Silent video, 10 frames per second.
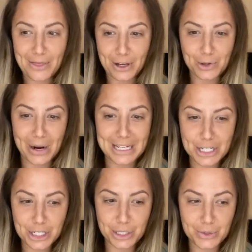the
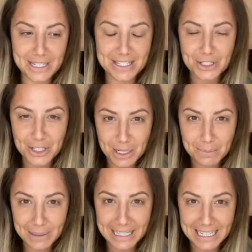gratitude is just going to
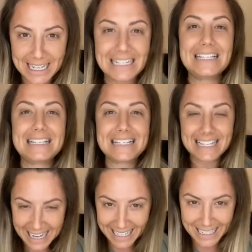be
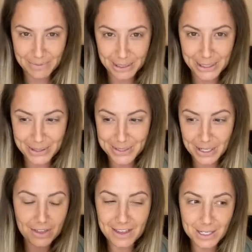insane because
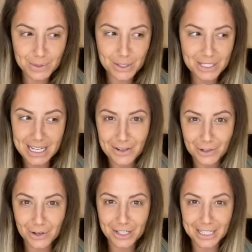things we used to take for
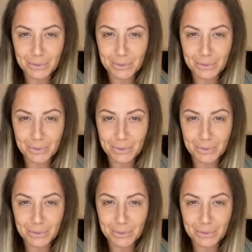granted,